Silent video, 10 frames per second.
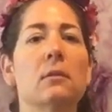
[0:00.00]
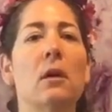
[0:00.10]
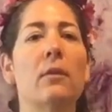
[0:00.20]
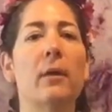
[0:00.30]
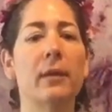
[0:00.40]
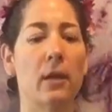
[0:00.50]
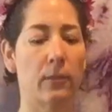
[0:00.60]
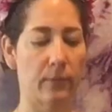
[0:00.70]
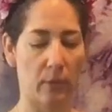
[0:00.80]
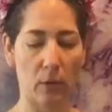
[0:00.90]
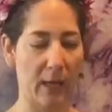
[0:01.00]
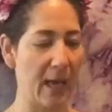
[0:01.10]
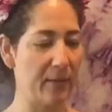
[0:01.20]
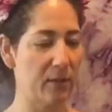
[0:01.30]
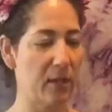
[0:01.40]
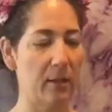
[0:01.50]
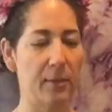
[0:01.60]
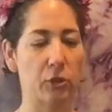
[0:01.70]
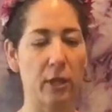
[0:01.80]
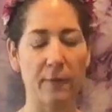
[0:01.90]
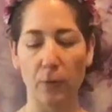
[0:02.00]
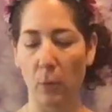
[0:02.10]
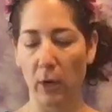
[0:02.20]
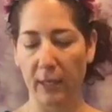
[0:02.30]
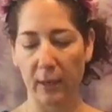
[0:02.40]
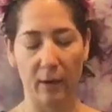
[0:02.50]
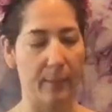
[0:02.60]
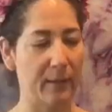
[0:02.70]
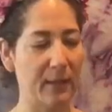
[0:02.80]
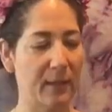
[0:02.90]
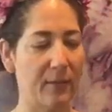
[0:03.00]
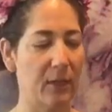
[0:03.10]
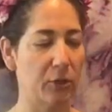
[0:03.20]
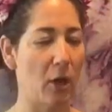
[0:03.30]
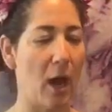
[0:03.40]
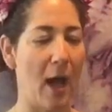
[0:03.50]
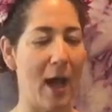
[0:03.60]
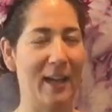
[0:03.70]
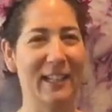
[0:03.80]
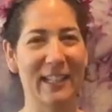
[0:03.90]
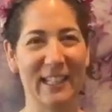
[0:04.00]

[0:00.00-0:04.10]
Oh, there we go. Okay, this is gonna be tricky for Mora Kira, but let's give it a try.